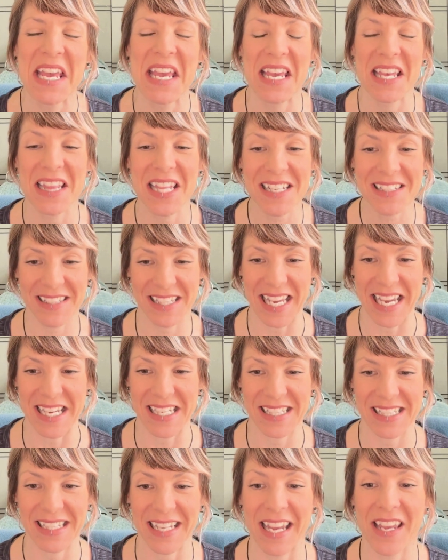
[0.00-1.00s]
In this
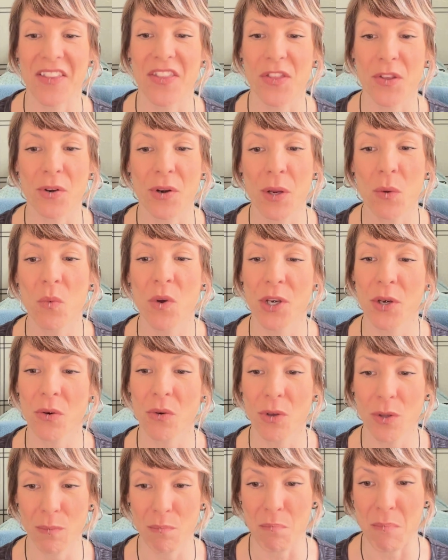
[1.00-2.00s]
case, a
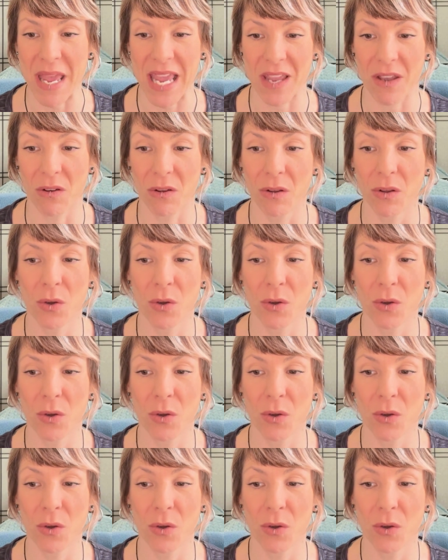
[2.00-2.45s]
thirty-one-year-old male